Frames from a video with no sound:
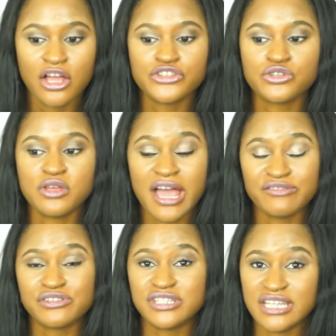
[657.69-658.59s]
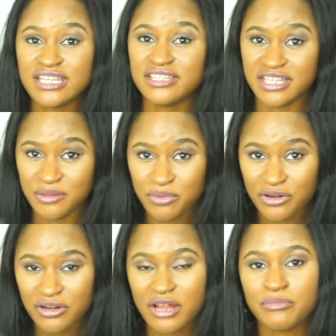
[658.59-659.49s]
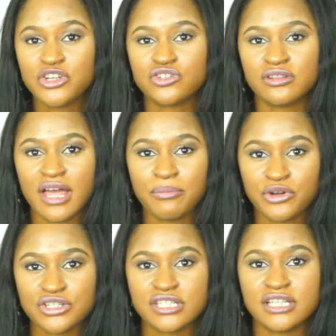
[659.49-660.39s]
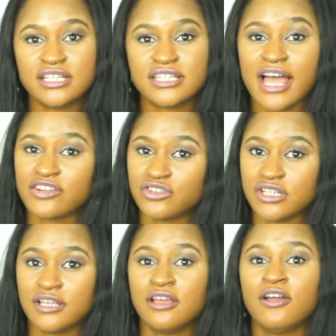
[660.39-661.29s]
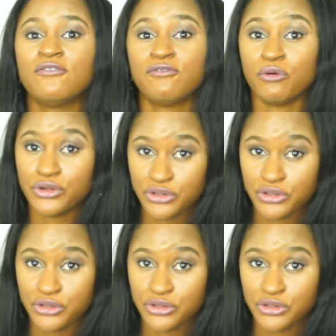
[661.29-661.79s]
So you have to dig deeper and make sure that person is actually for